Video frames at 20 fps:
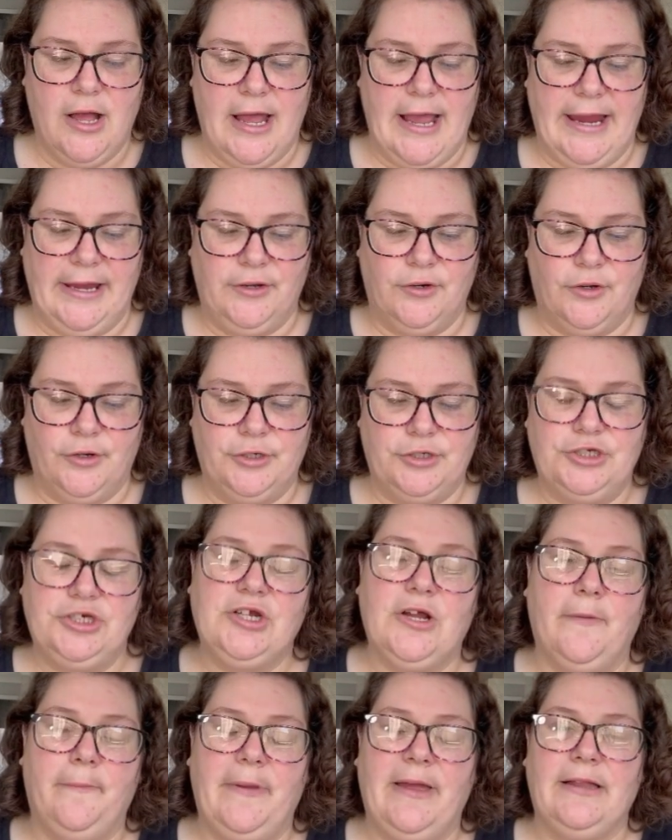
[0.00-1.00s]
I know
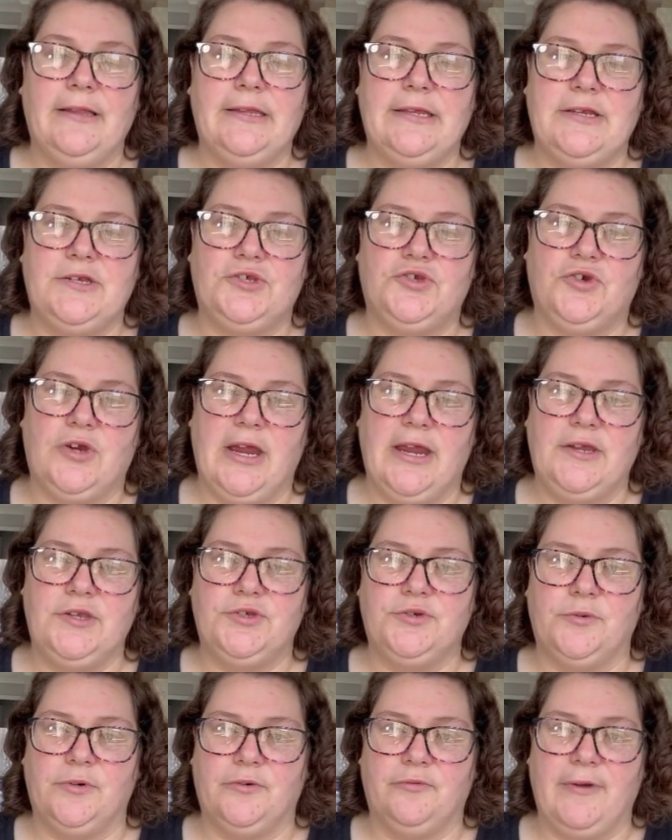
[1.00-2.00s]
Shellbell is trying
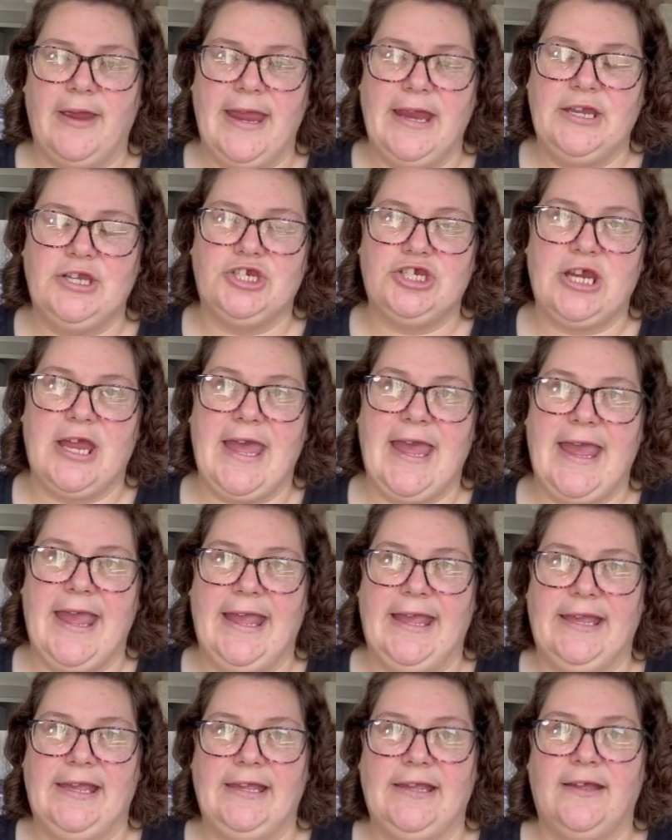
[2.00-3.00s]
to arrange
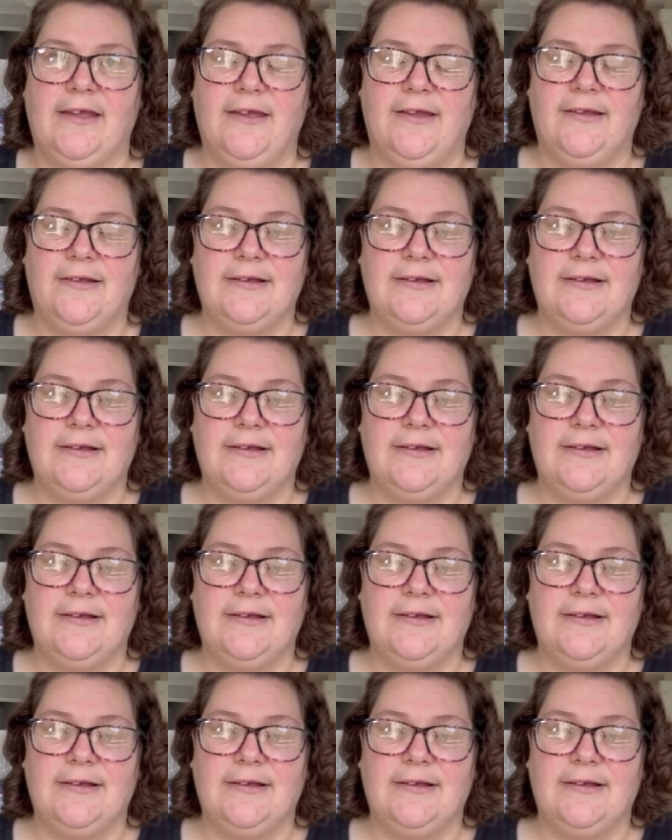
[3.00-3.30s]
a